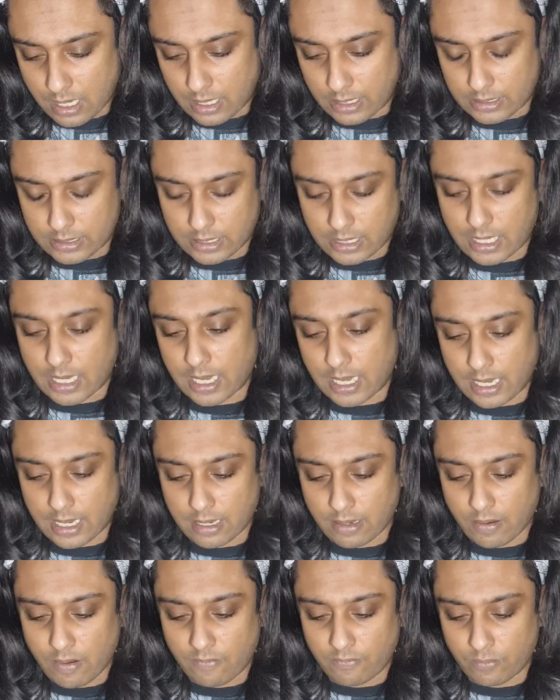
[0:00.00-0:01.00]
is a key,
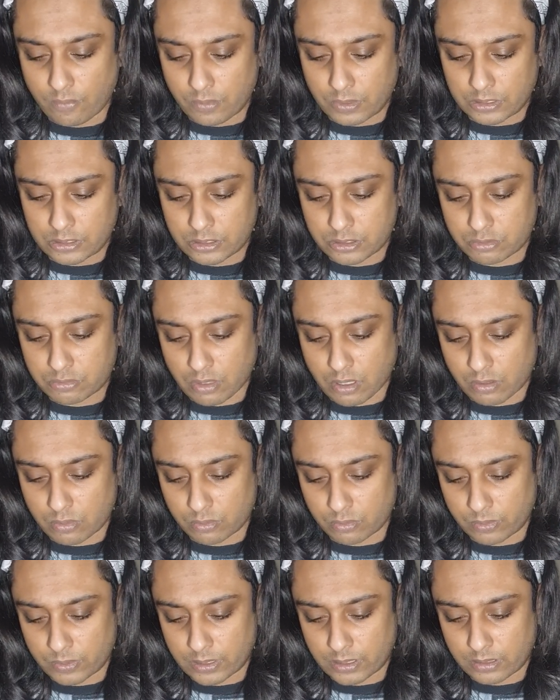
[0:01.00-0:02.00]
and I've always
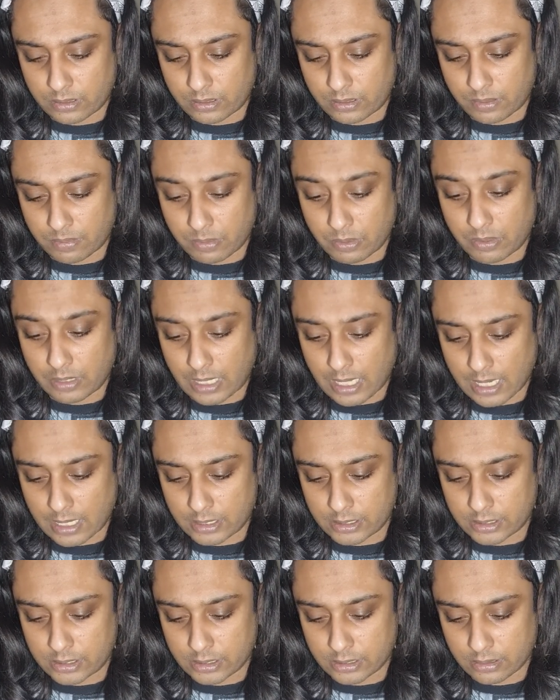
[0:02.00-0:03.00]
struggled with
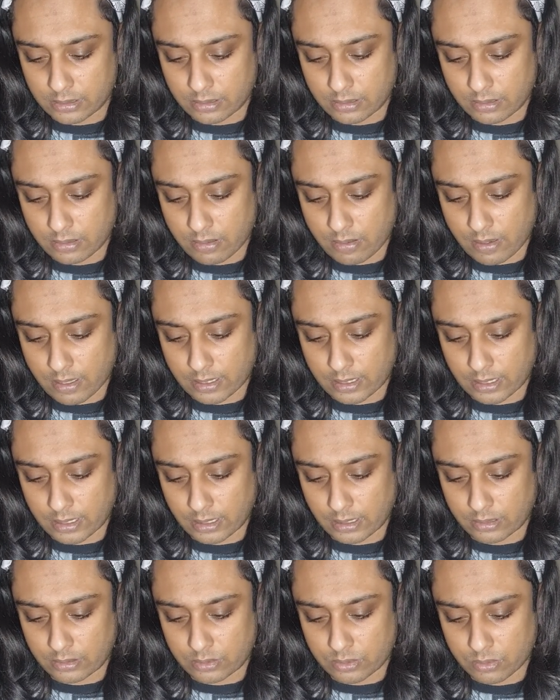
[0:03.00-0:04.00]
communication, I
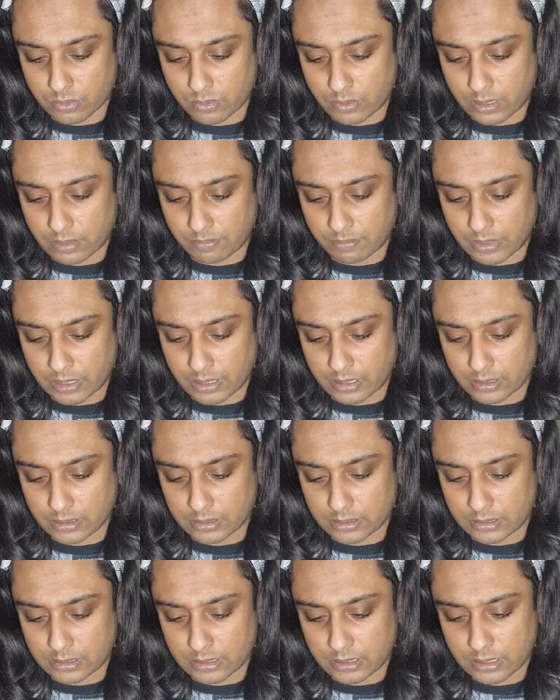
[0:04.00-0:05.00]
think, talking,
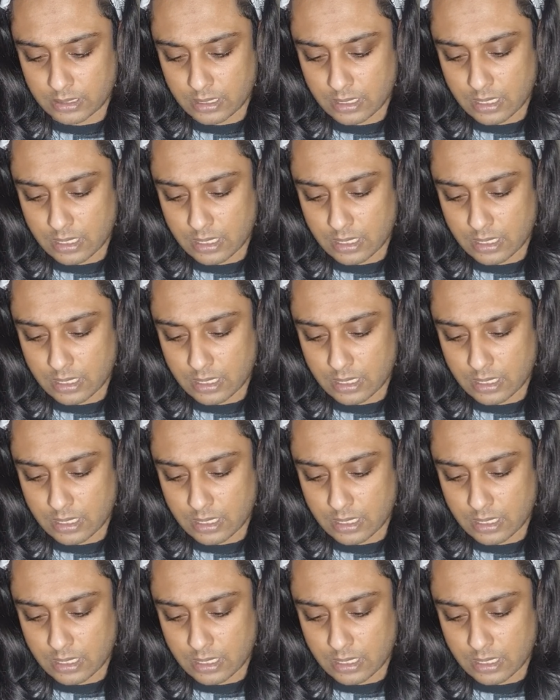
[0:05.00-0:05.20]
because